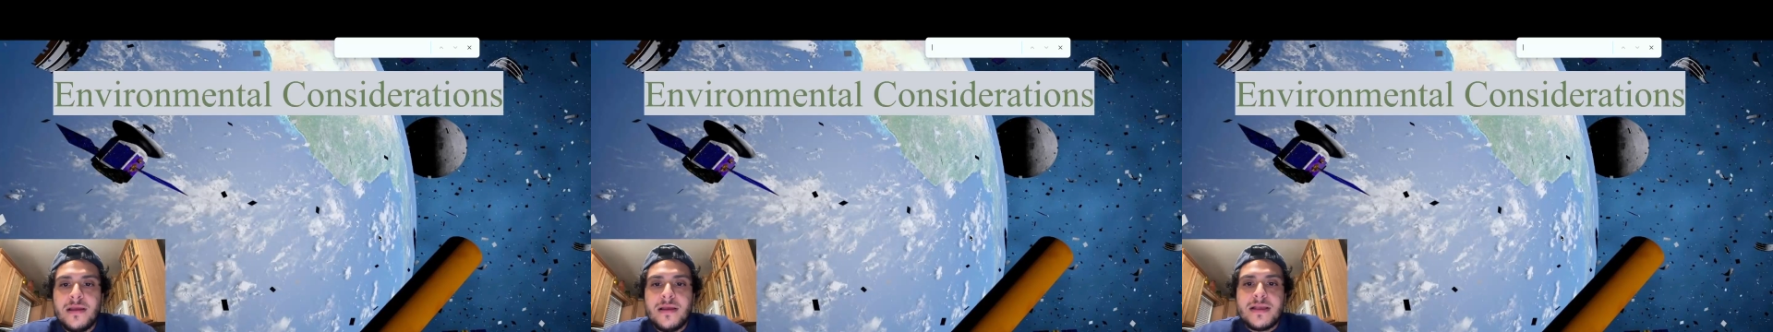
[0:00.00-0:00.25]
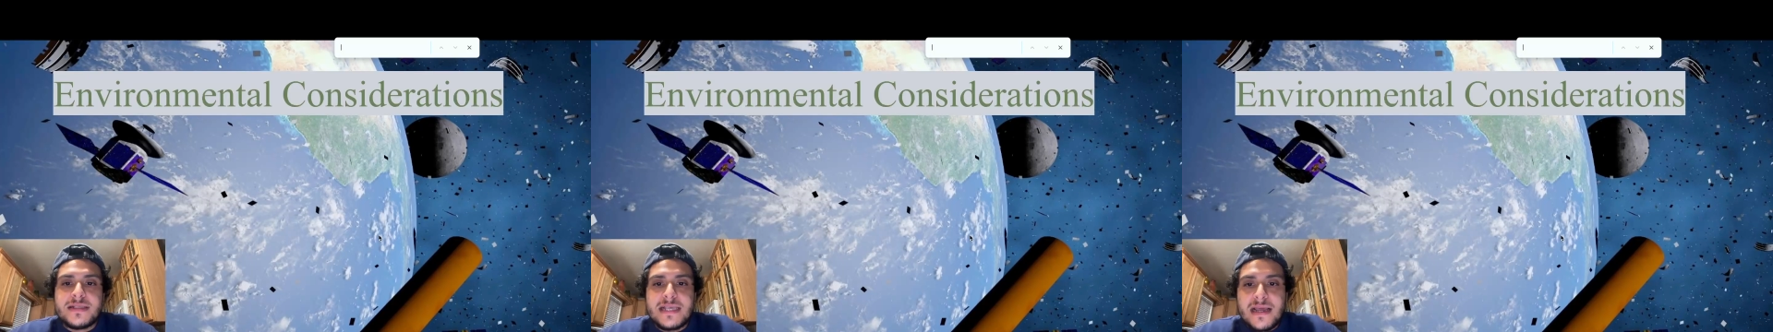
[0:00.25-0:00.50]

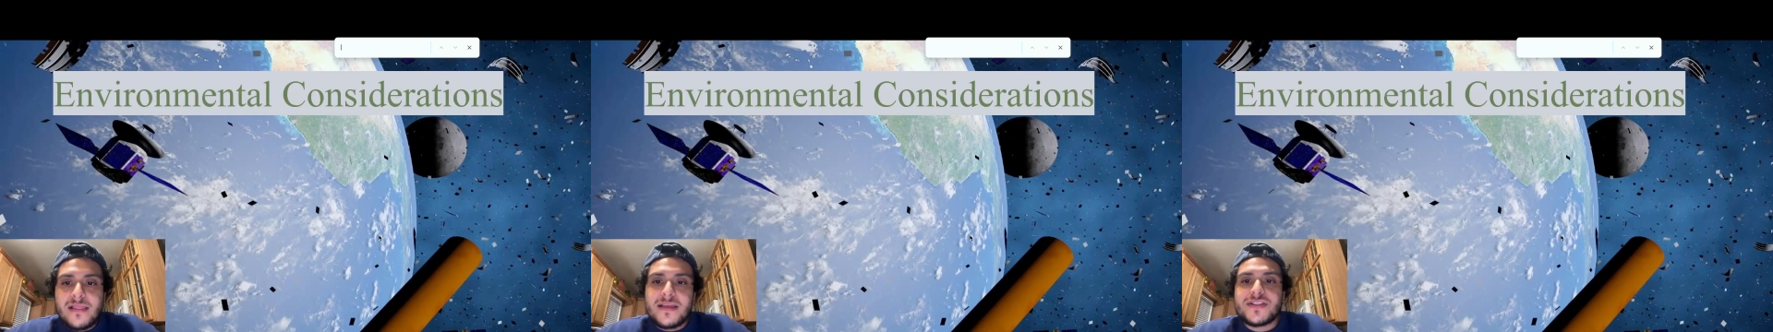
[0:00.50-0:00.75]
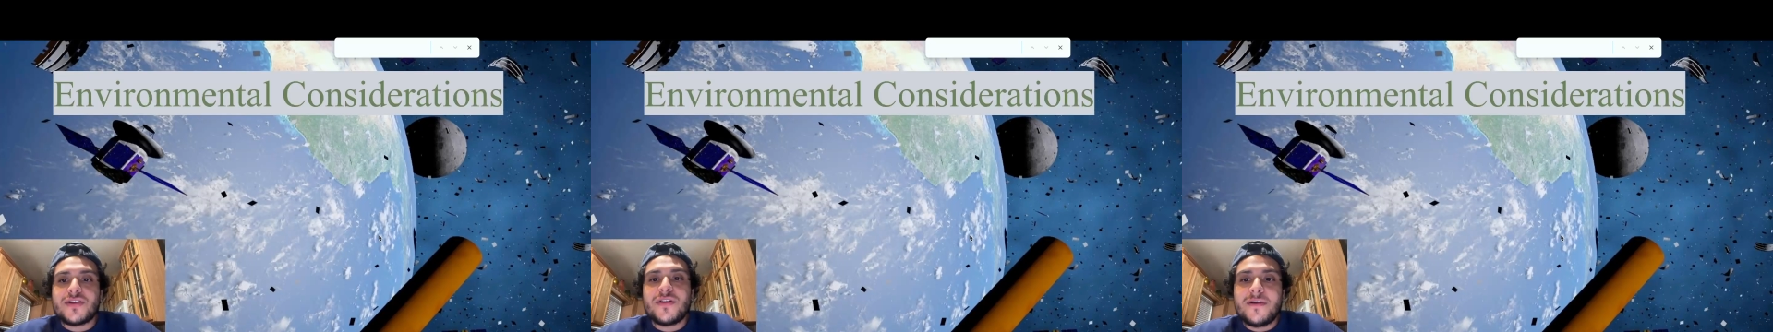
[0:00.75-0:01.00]

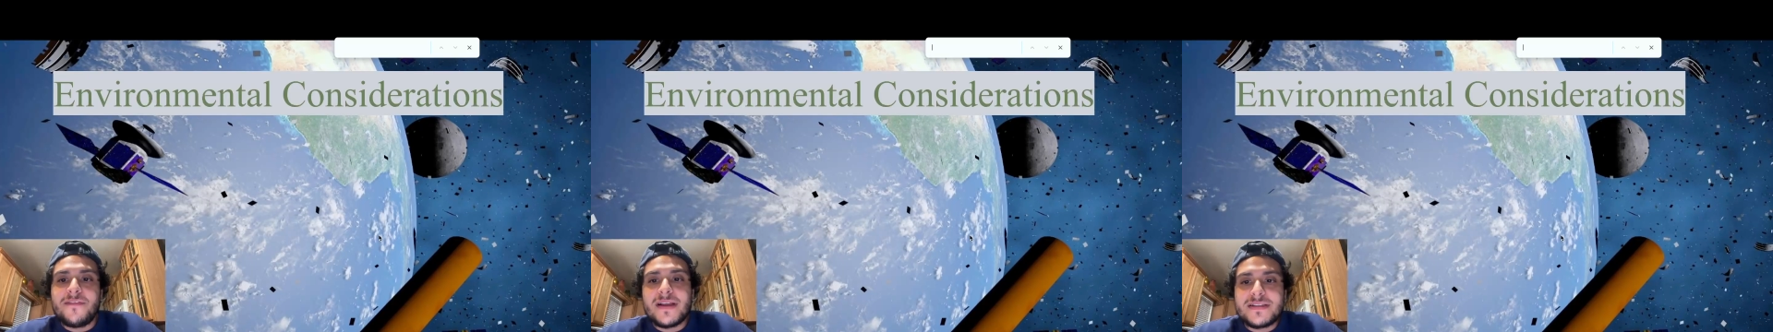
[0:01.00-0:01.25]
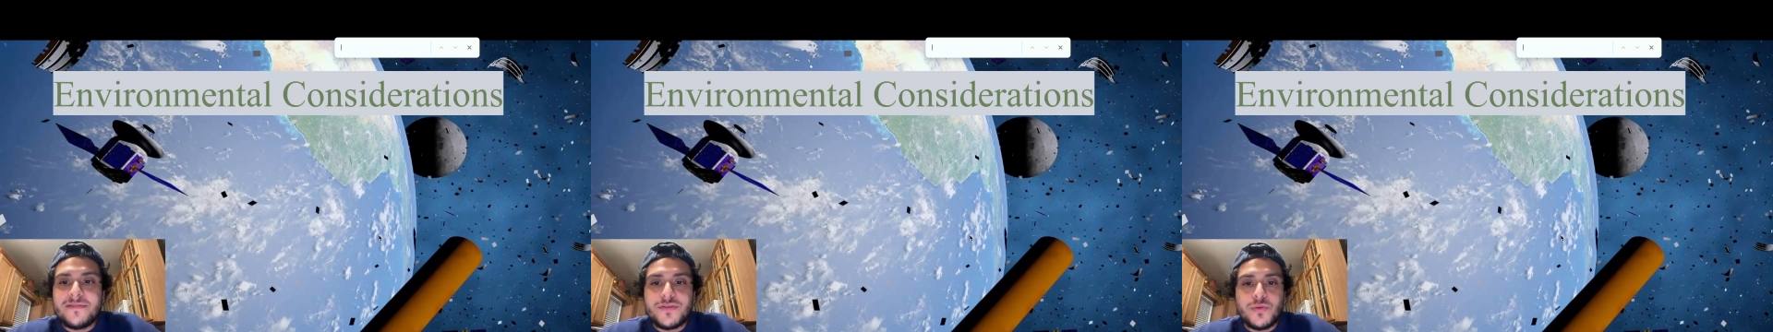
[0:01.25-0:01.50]
Satellites are an
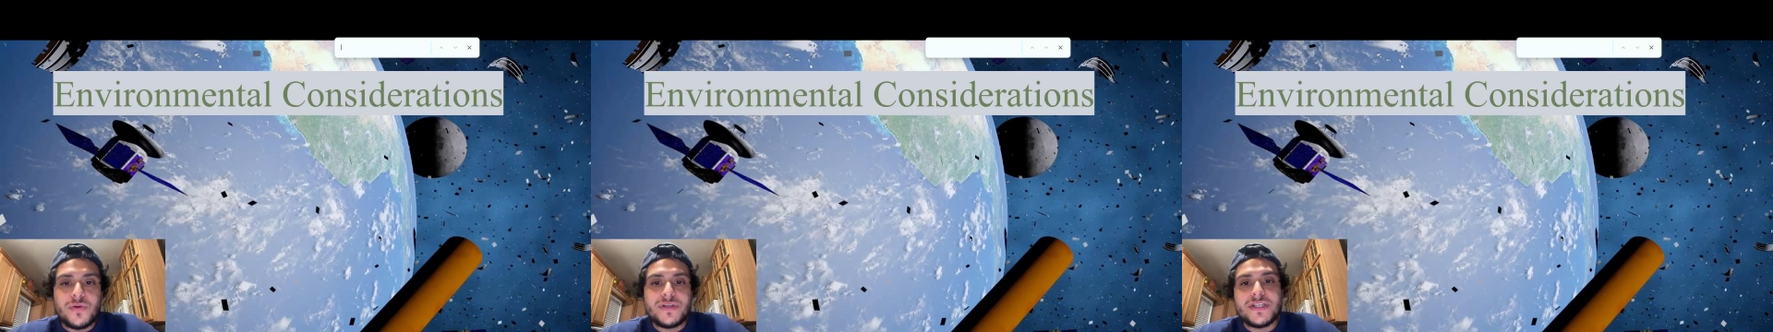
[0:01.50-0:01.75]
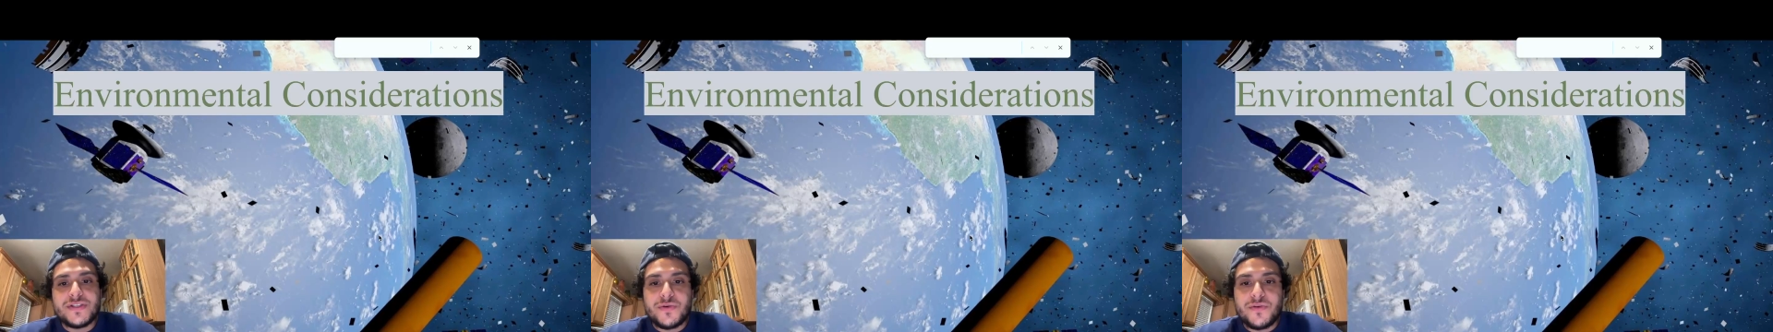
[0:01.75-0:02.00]
effective tool in
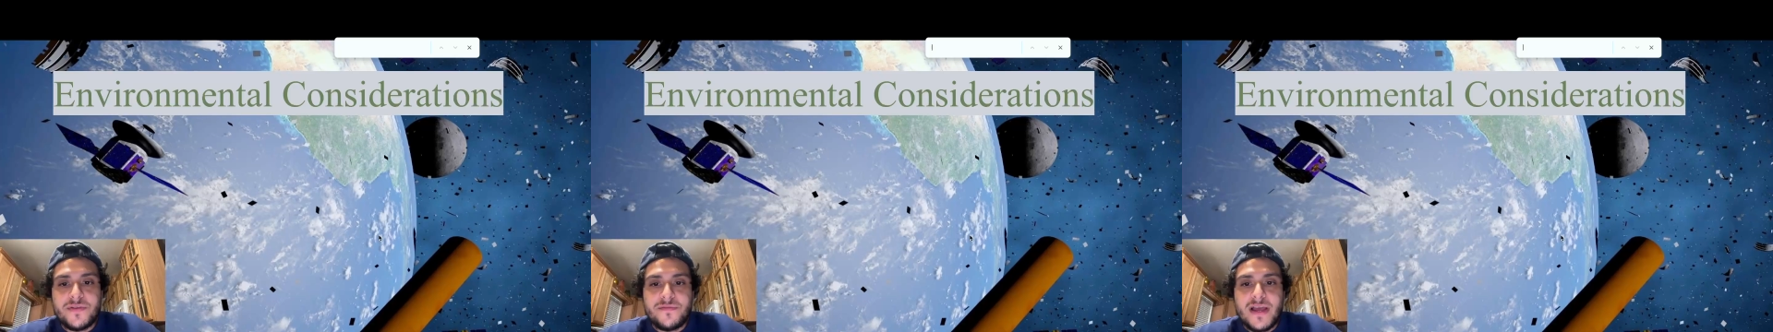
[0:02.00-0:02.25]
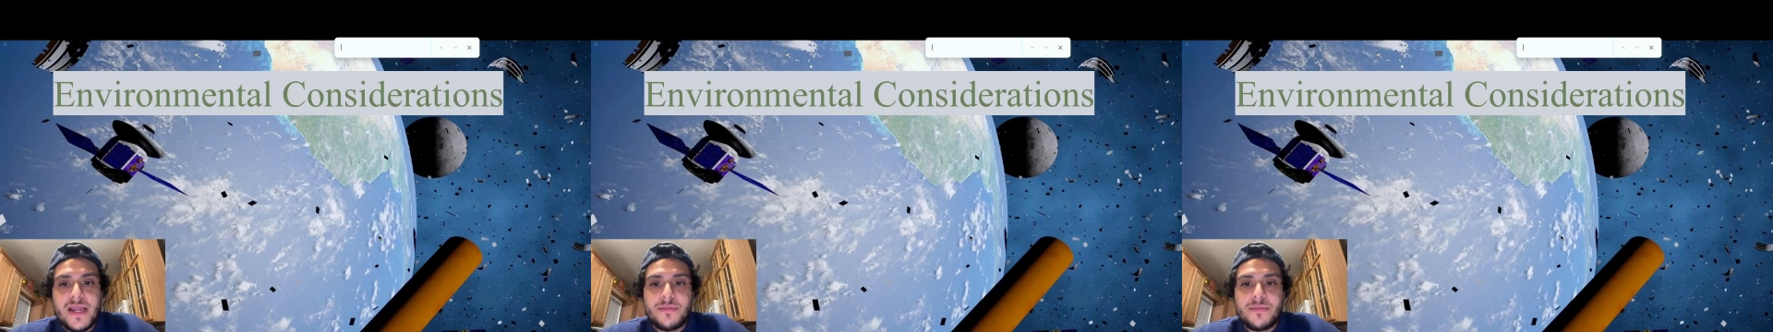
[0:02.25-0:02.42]
digital divide,